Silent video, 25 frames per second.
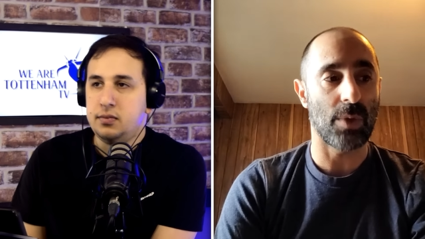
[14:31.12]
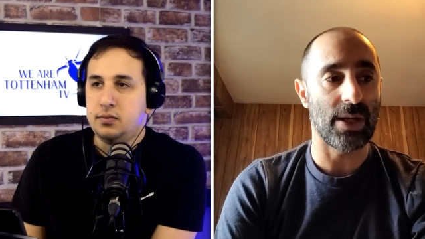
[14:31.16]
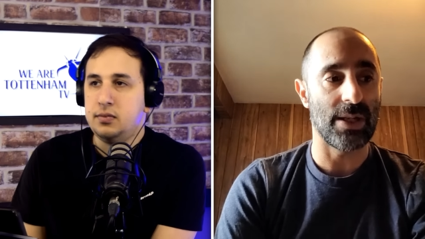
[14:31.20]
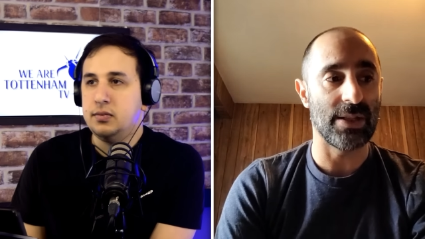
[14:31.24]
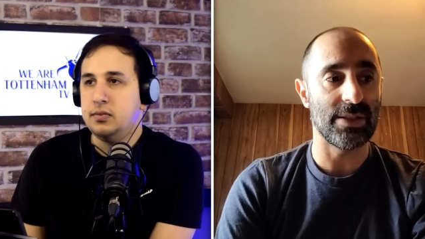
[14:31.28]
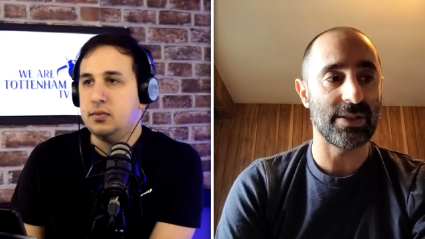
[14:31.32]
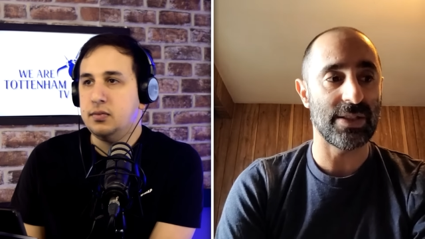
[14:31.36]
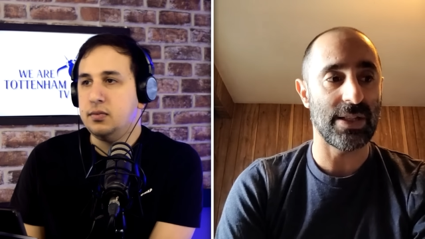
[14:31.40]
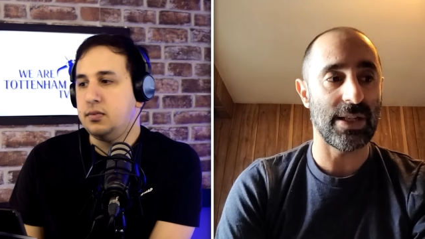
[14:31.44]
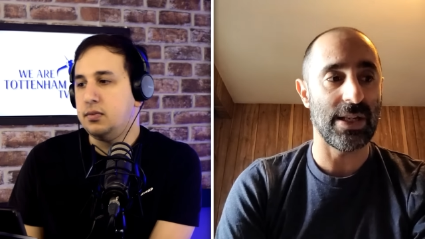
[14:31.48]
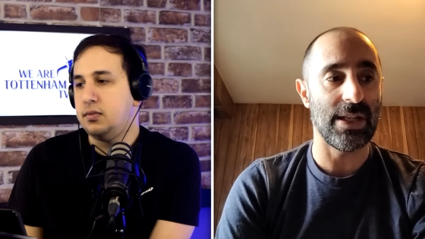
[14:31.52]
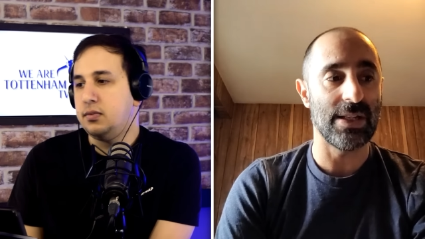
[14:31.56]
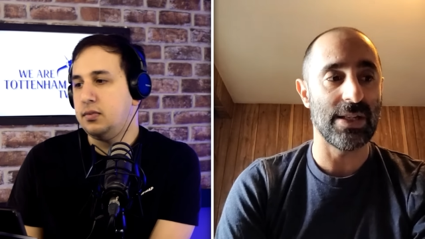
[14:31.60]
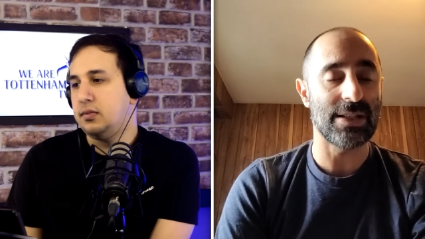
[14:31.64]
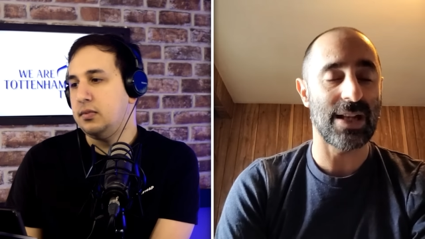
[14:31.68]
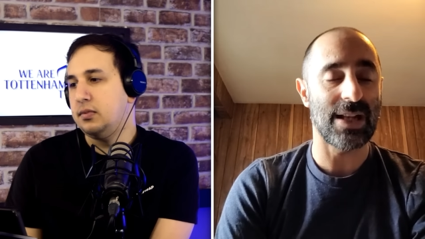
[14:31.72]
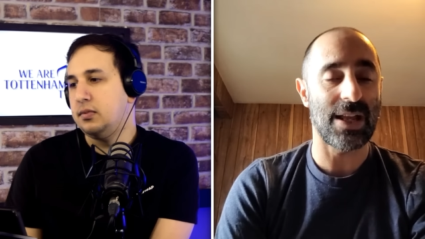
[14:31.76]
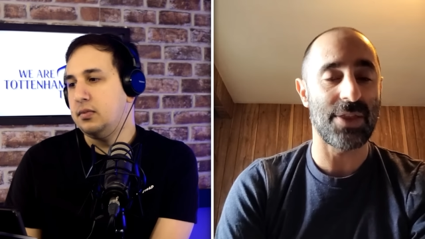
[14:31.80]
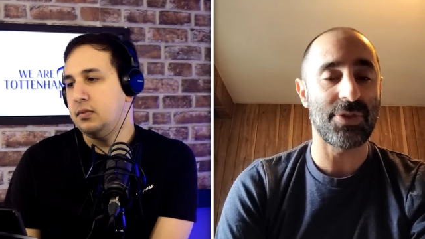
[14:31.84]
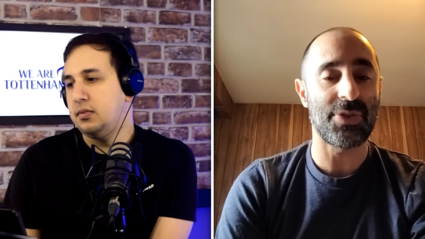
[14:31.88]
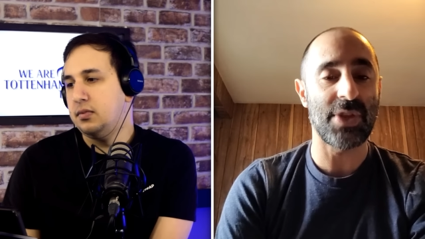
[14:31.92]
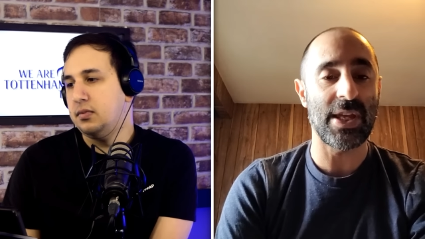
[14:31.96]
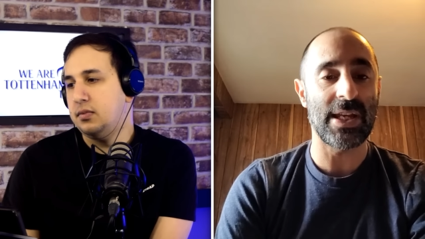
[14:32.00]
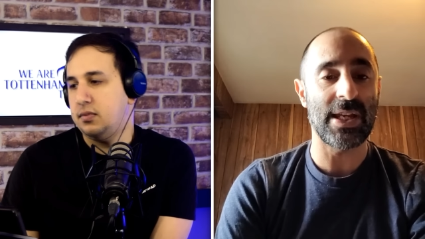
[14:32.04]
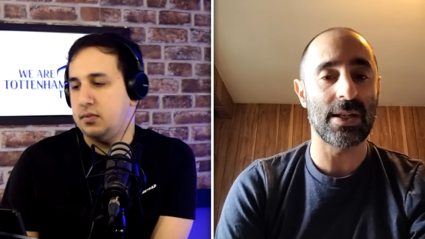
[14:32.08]
Speaker 1: ways is
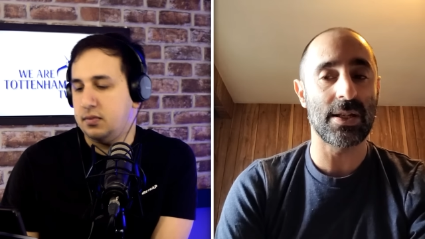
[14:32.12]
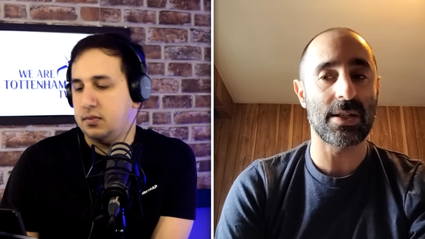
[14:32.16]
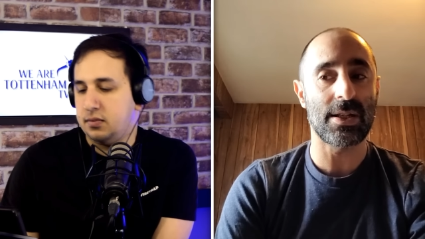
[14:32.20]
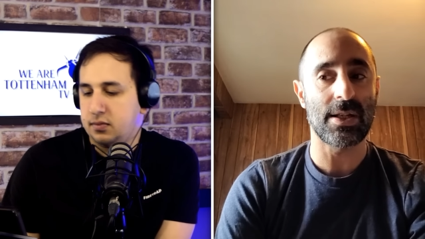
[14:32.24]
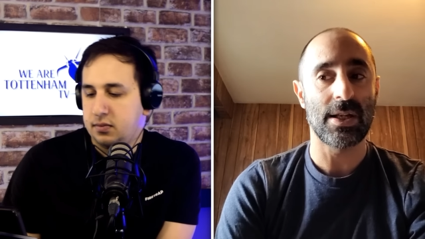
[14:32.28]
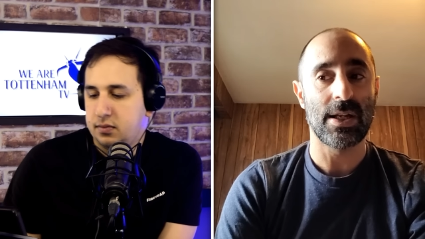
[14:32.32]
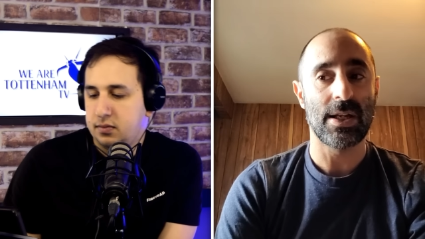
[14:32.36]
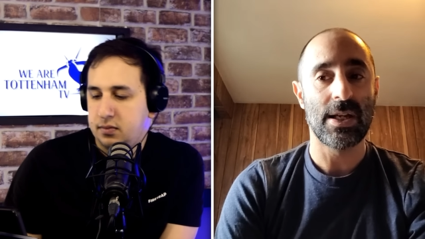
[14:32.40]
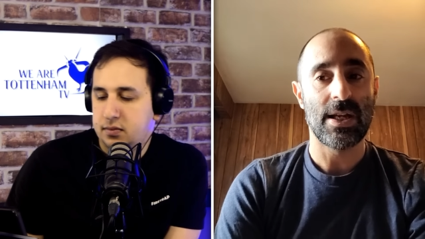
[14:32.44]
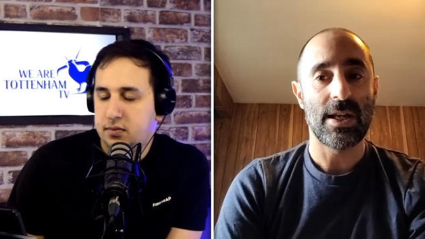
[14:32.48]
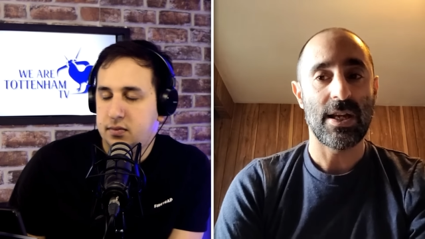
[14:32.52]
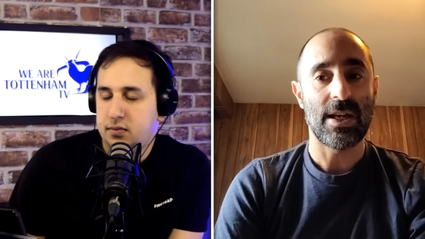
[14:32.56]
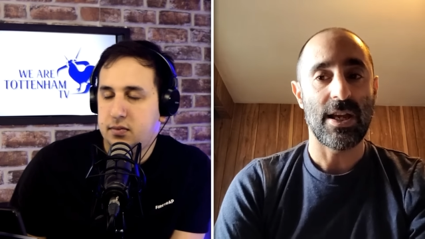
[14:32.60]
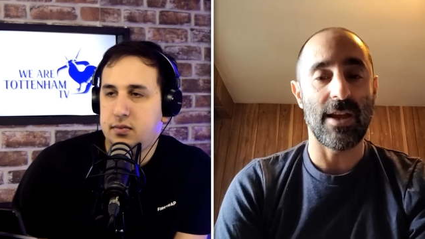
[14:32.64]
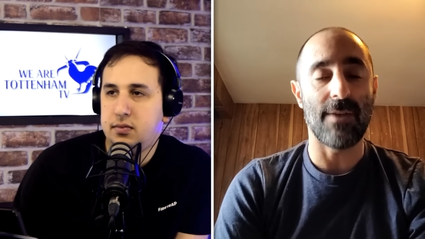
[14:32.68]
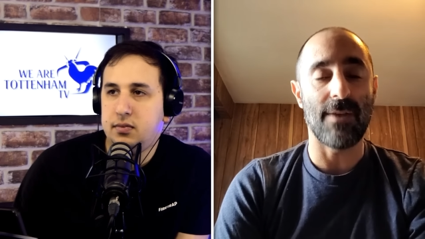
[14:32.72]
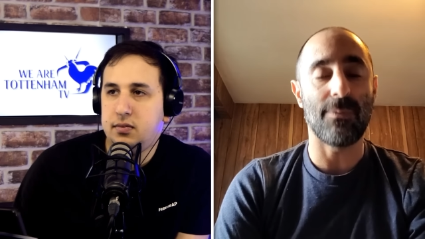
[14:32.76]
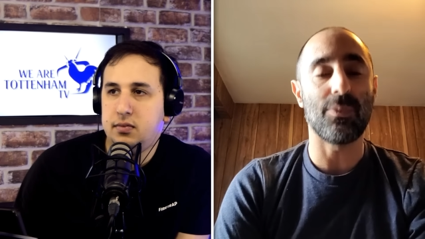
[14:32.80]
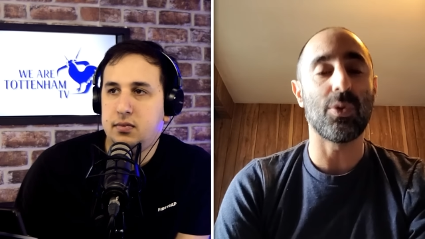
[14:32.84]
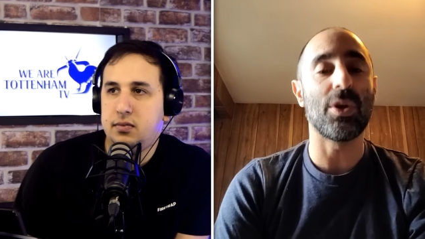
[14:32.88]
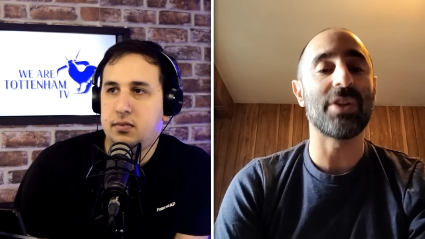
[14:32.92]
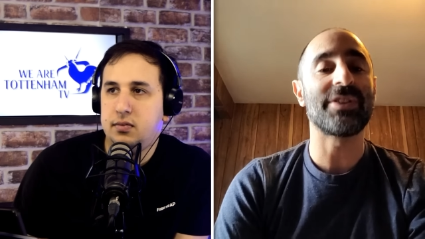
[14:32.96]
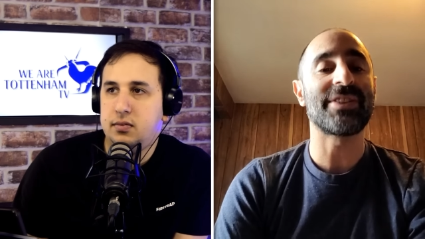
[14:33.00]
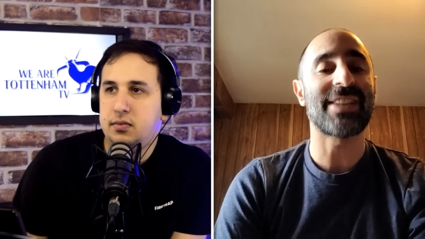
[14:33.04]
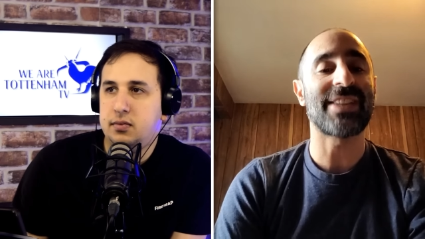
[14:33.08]
I think if we're